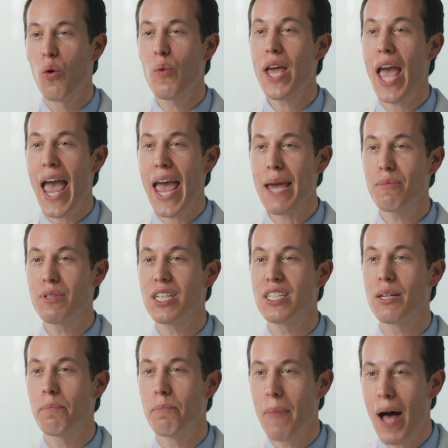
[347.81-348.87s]
we aim to
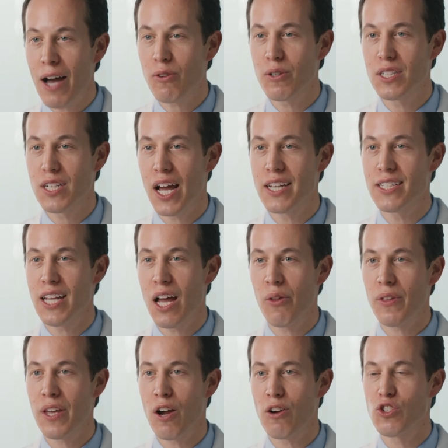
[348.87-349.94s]
democratize
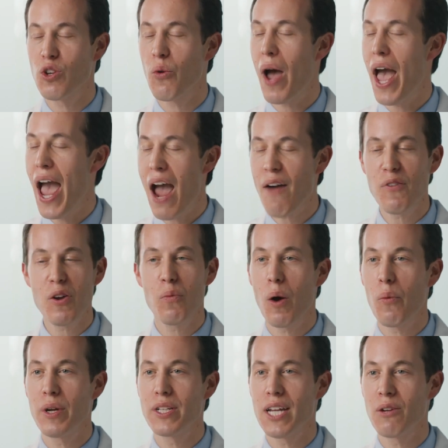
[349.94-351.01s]
healthcare so
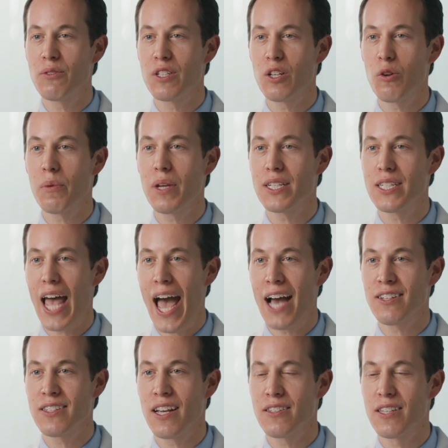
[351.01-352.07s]
everyone with Down syndrome gets
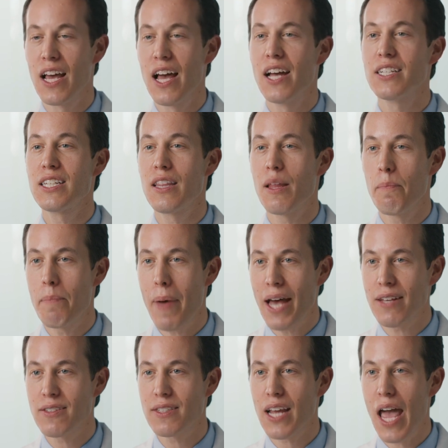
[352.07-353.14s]
access to the
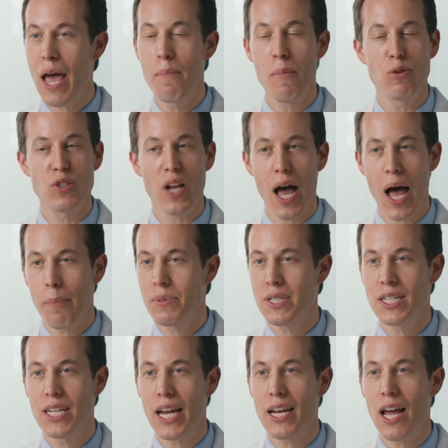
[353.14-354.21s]
best and most
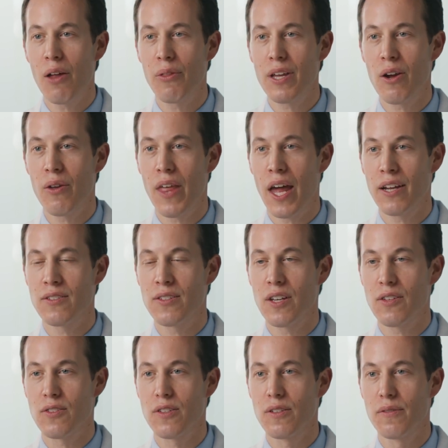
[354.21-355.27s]
up-to-date healthcare that
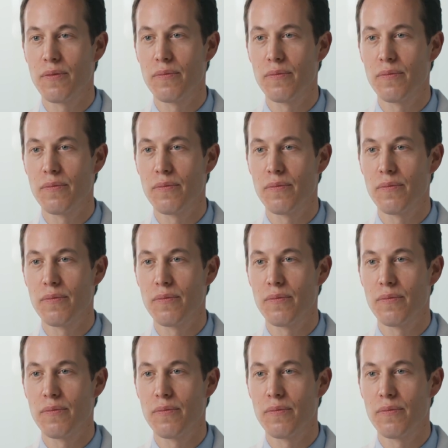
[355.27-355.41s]
exists.